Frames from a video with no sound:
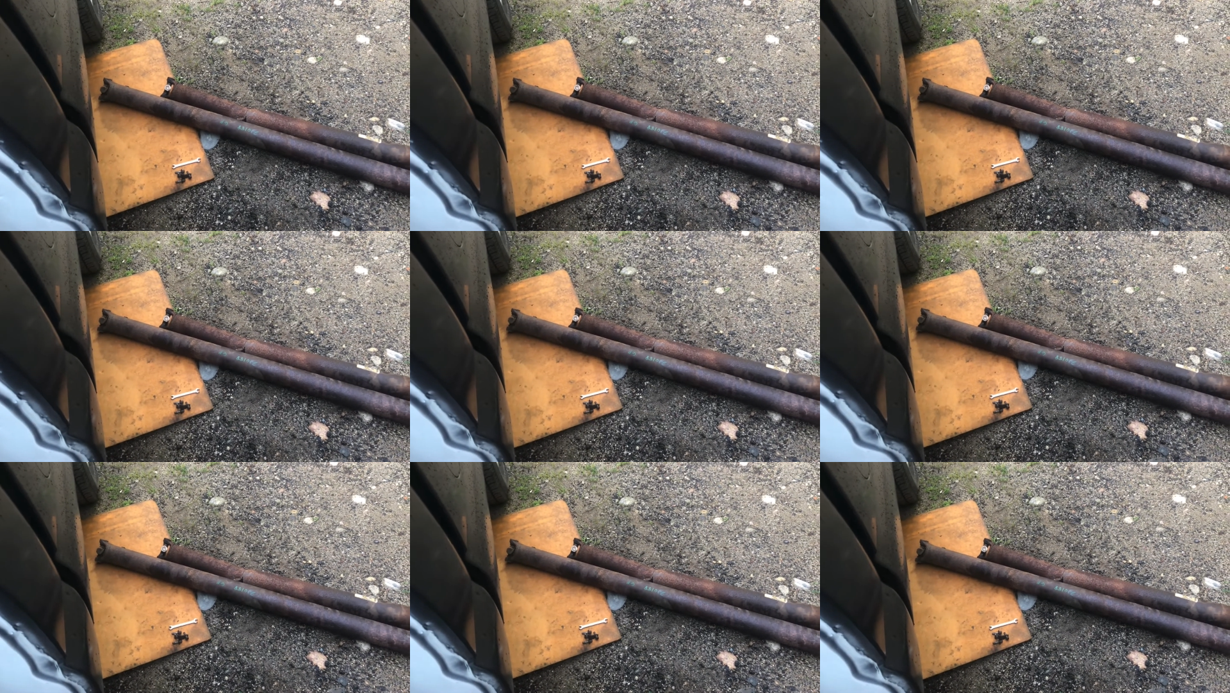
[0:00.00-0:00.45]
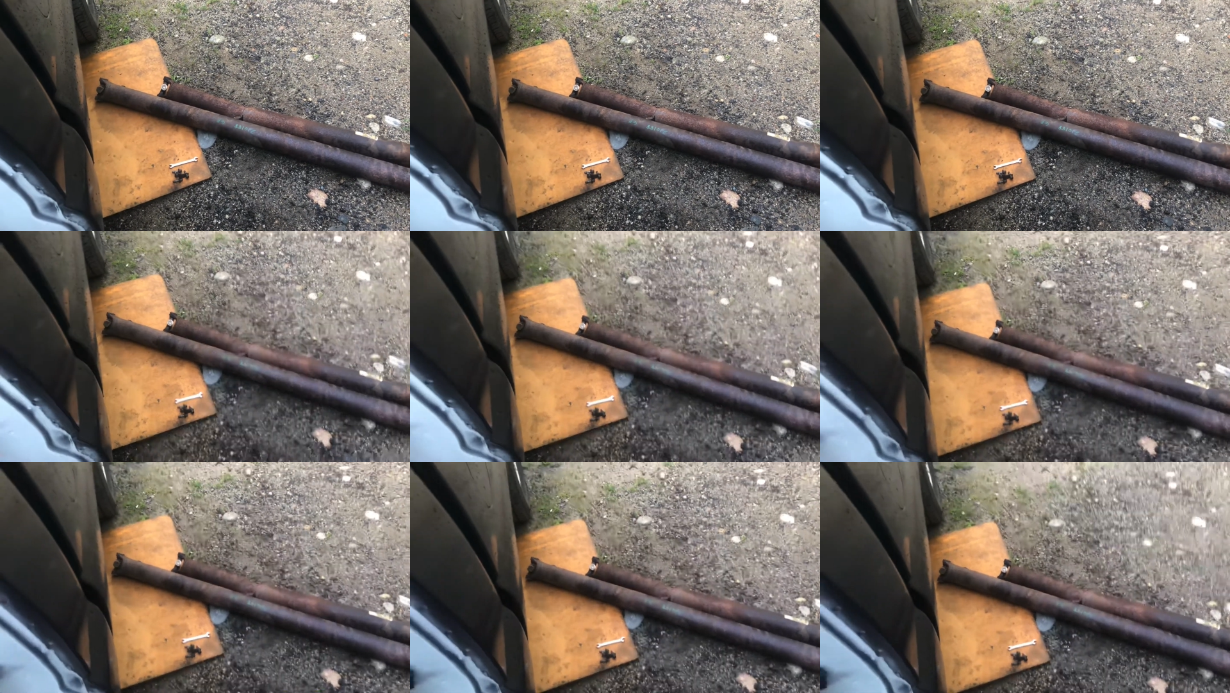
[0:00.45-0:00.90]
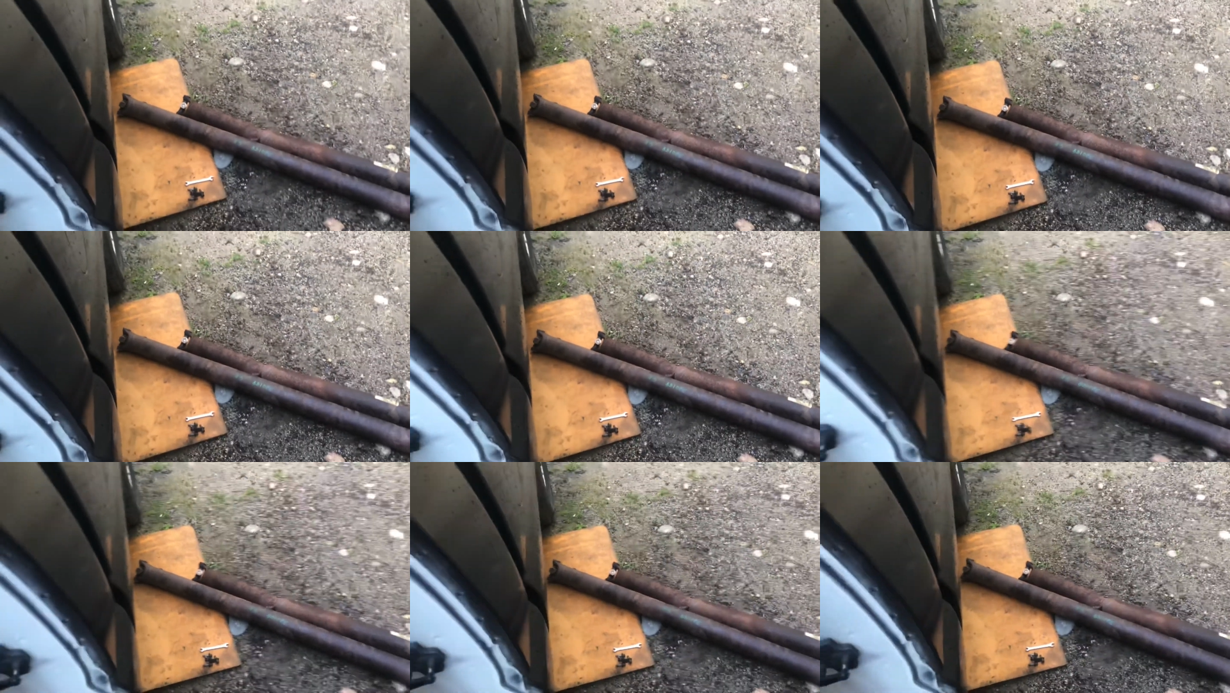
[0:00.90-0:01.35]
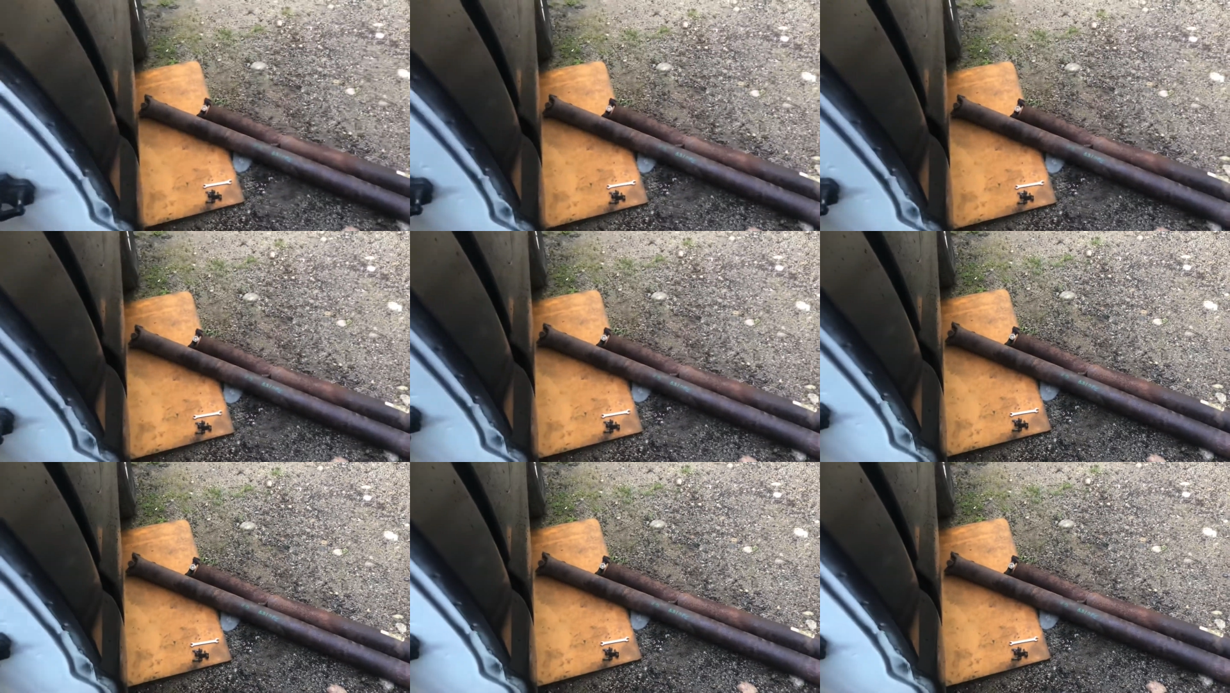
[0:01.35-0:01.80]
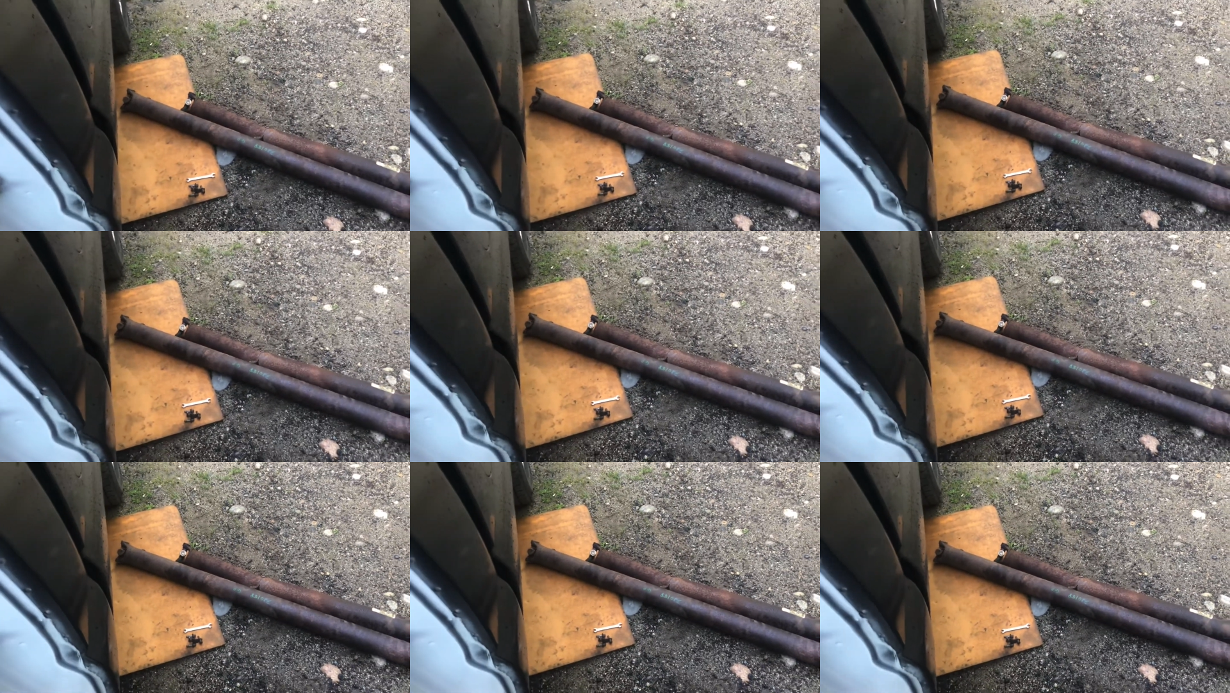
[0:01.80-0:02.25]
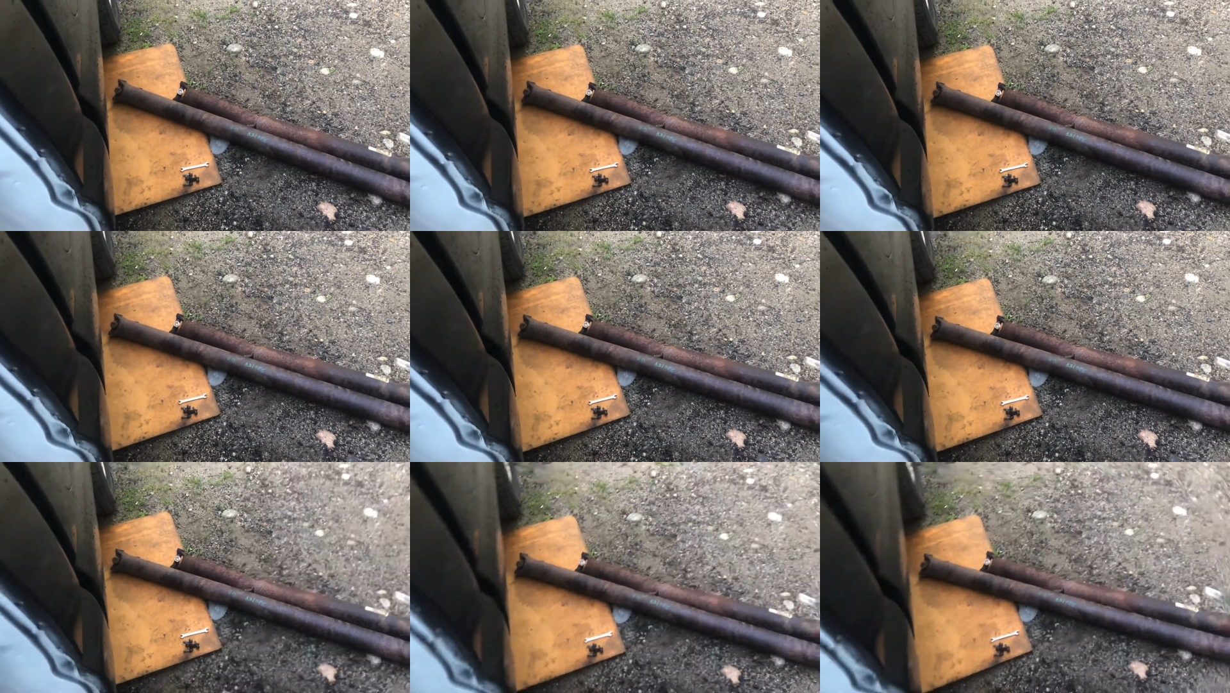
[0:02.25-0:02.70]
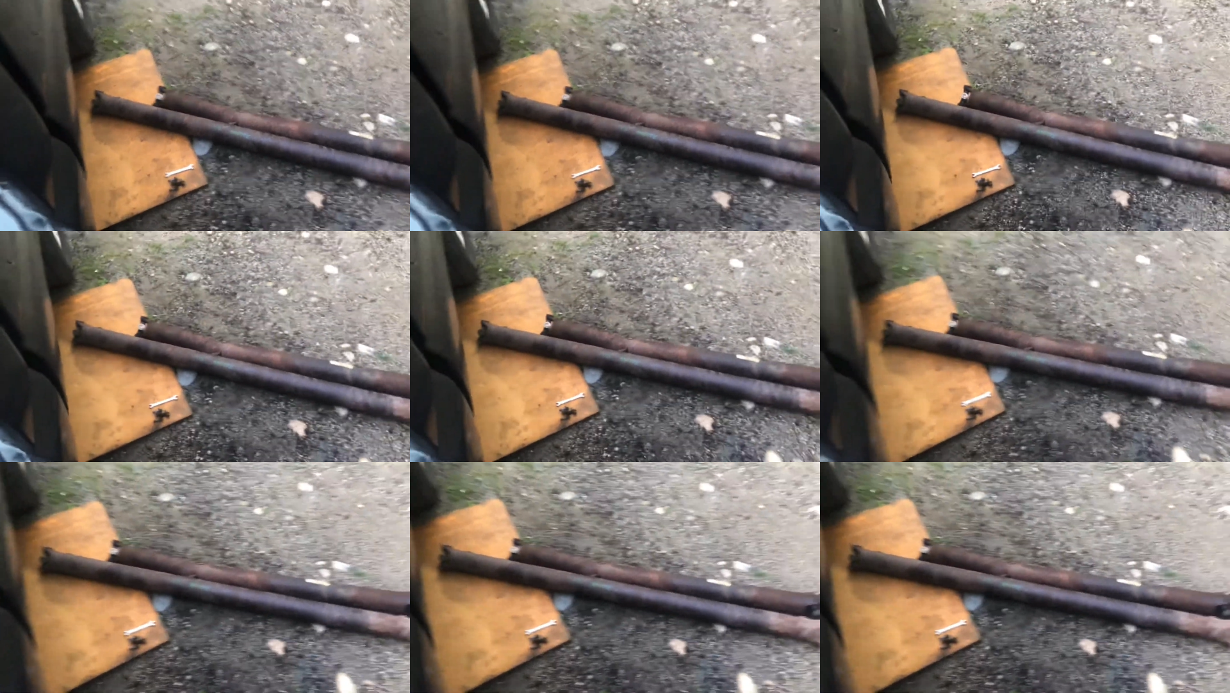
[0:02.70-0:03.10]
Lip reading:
Nobody's mouth can be seen.